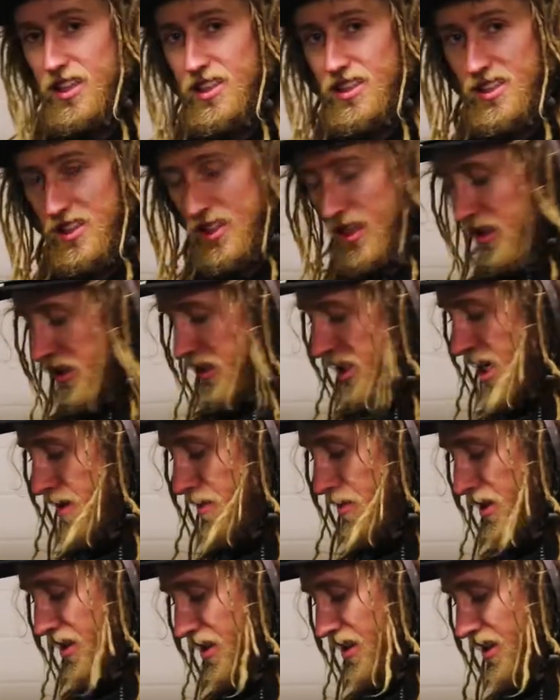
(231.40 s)
this is locked
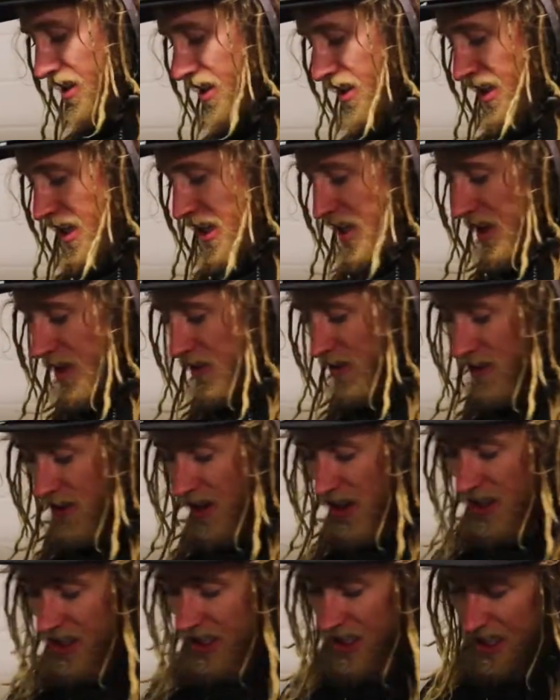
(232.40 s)
up. And then
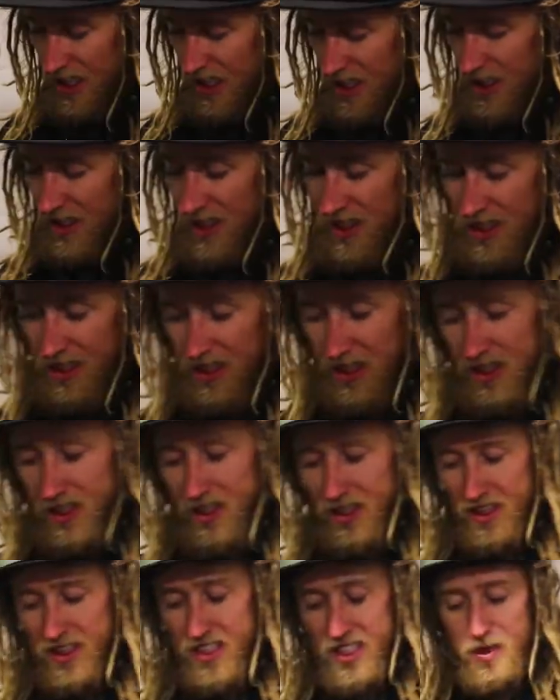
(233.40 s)
finally,
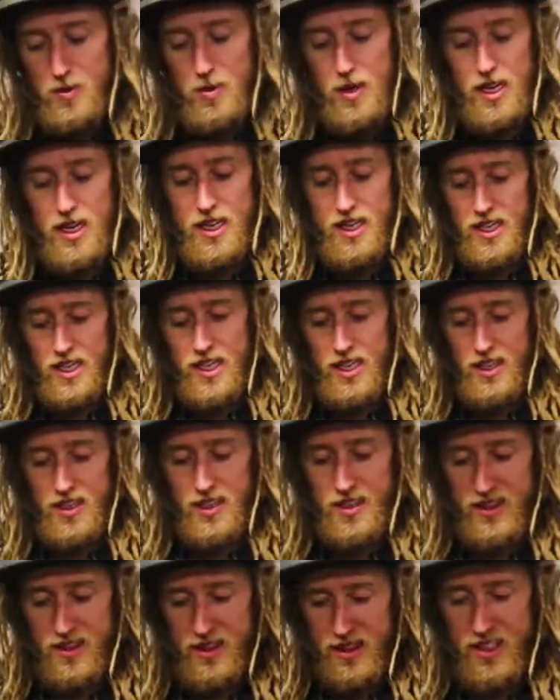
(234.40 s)
this part
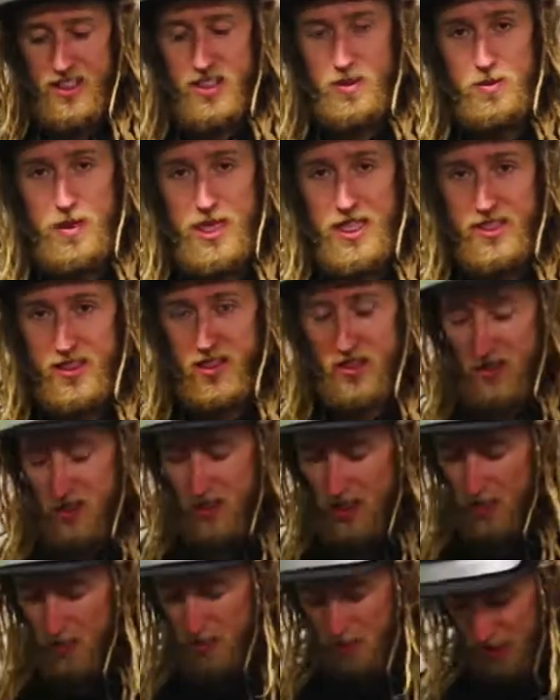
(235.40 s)
here, this Petzl
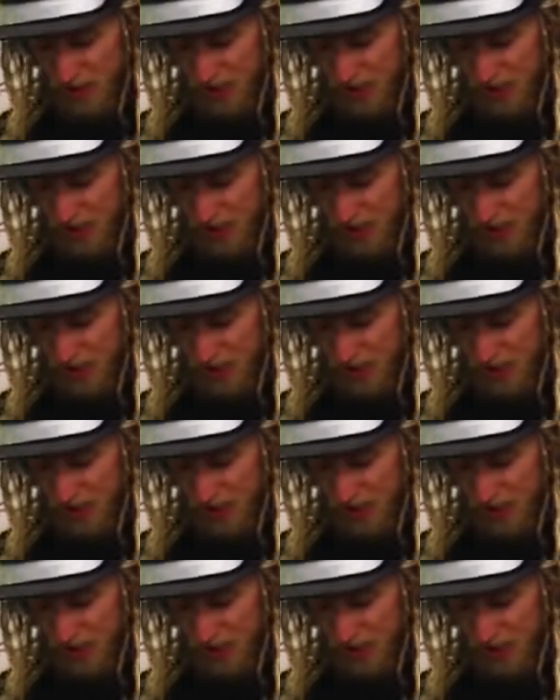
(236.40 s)
stop,